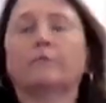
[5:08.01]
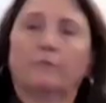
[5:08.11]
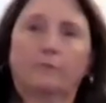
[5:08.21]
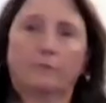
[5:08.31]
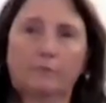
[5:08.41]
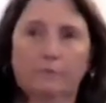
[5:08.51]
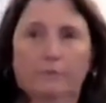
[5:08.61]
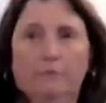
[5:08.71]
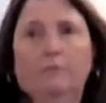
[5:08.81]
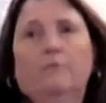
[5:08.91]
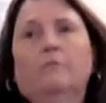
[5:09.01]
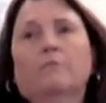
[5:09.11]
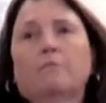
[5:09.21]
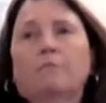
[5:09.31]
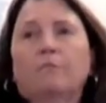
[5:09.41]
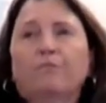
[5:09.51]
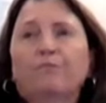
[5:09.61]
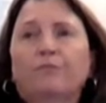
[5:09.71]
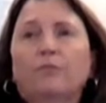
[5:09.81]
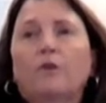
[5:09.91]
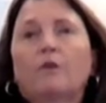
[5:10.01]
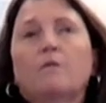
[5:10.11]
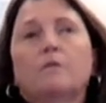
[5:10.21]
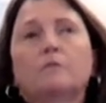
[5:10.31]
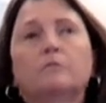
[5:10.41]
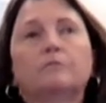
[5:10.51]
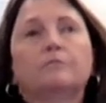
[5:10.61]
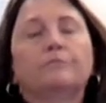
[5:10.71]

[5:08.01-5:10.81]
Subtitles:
Motion by Richard, second by George.